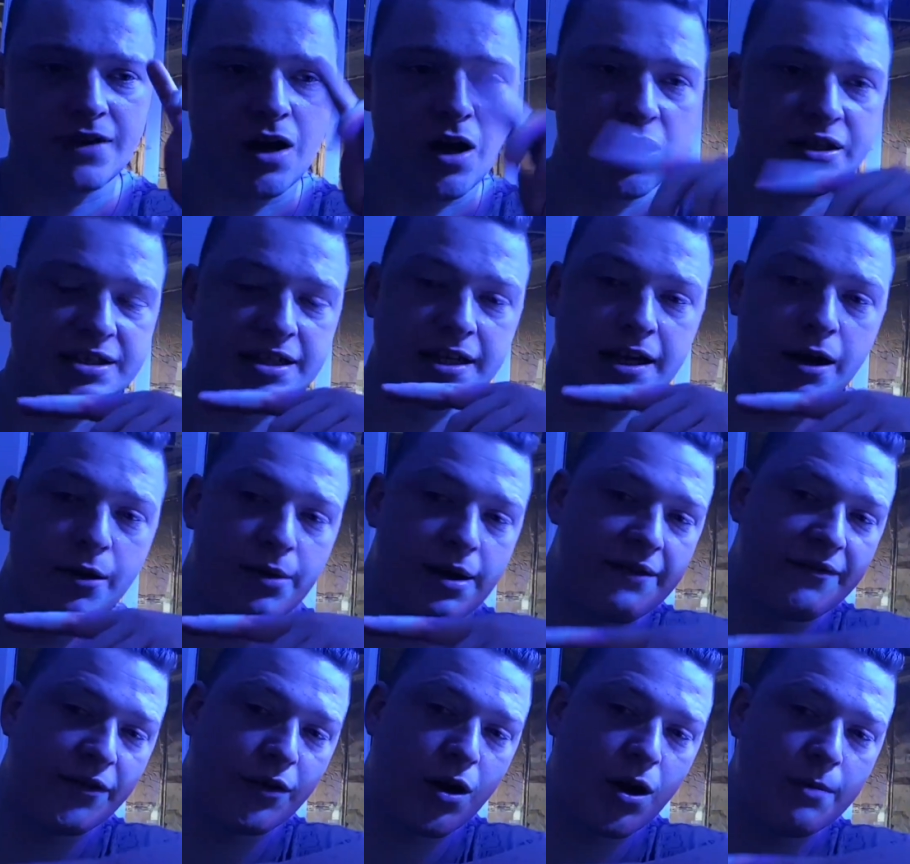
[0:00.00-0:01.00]
I don't know
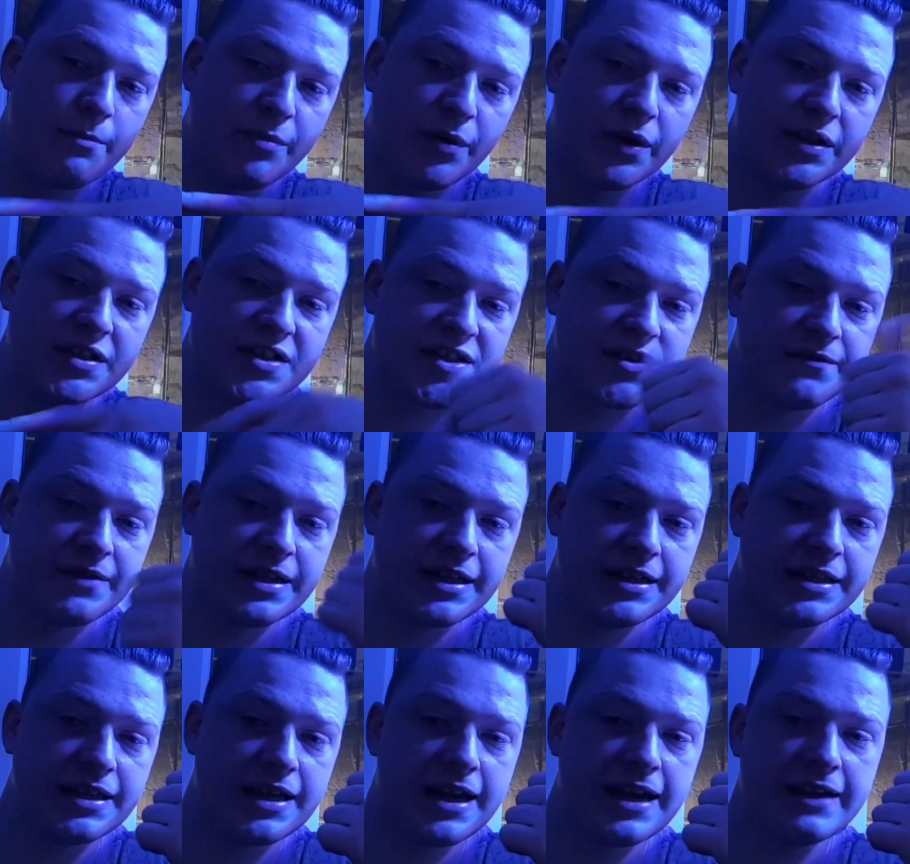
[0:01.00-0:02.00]
whether I'm putting something
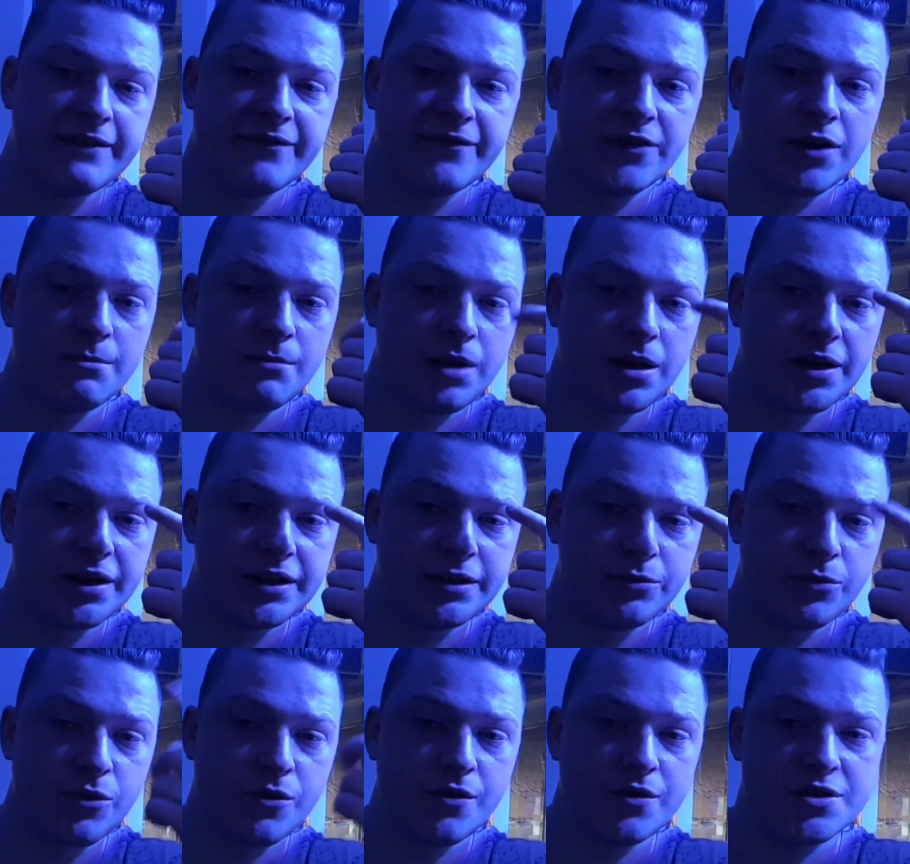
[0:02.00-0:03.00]
in there from
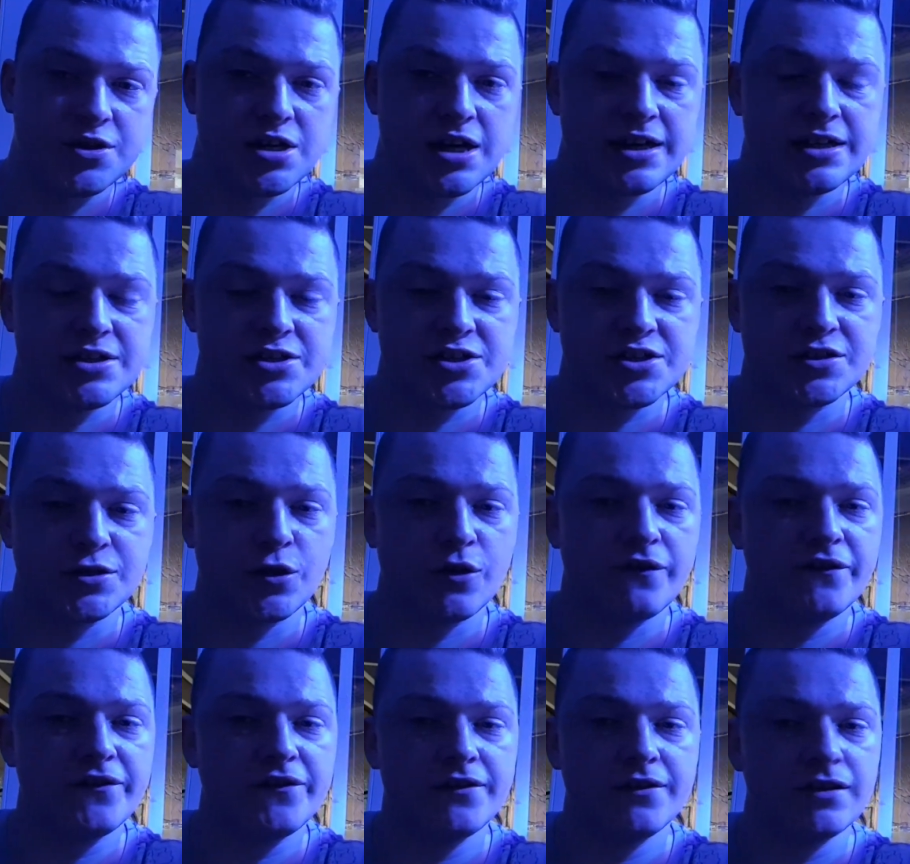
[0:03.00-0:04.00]
my water change
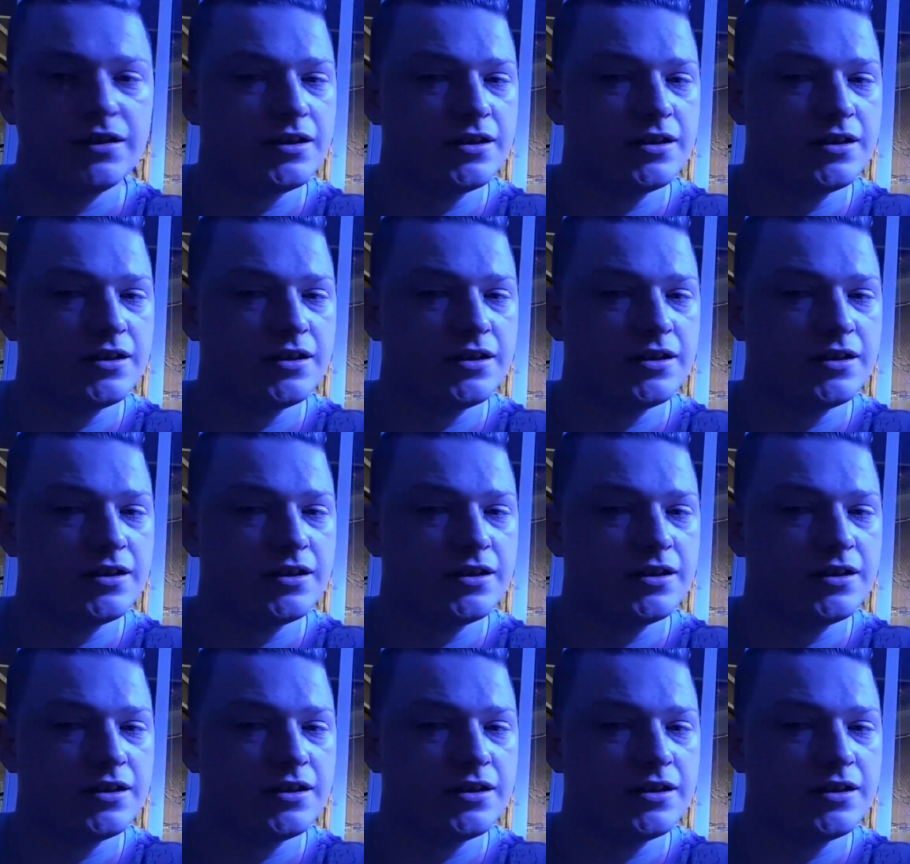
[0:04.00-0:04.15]
stuff